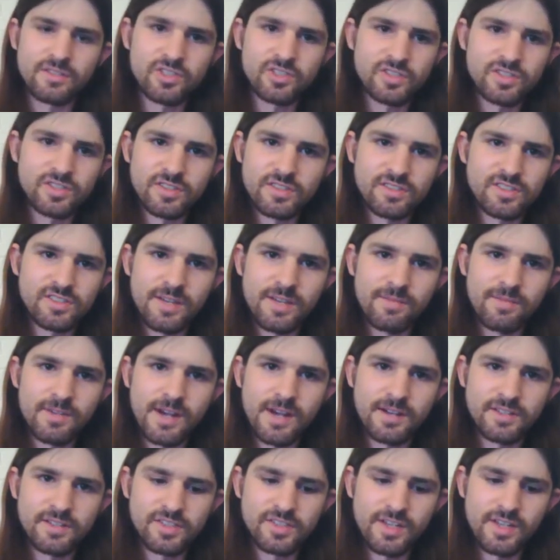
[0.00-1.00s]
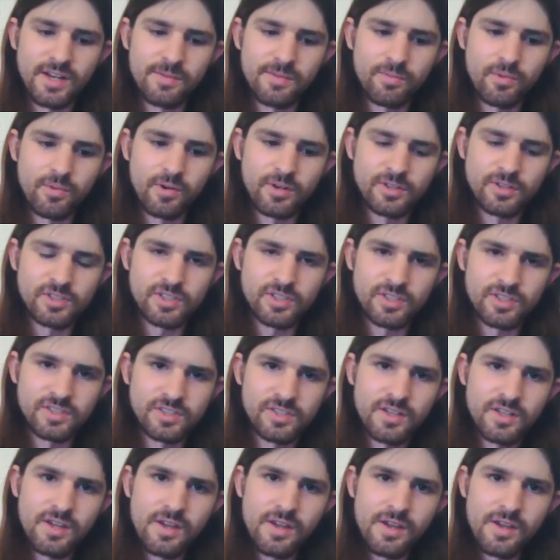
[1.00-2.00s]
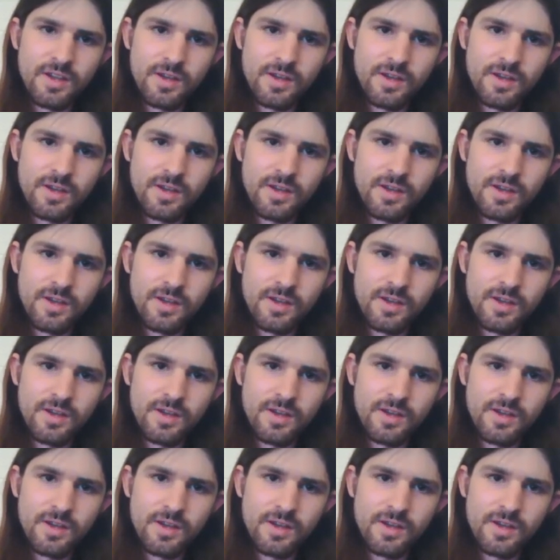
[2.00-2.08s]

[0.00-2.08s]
It's just the same kind of setup where it's just